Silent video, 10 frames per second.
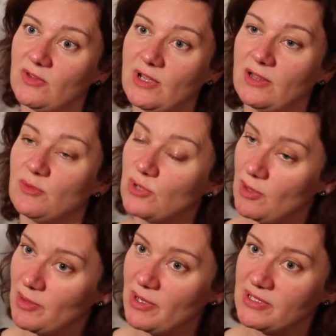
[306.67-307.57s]
of England,
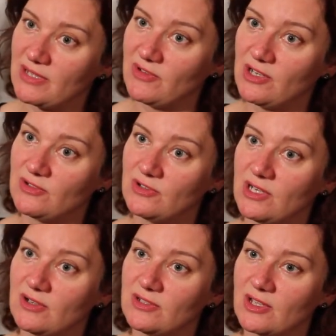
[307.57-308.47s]
probably about 700
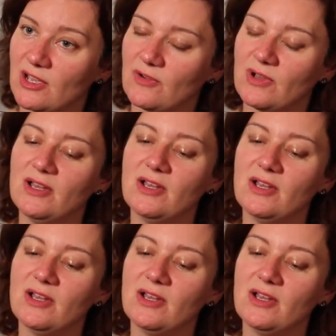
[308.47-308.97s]
years ago.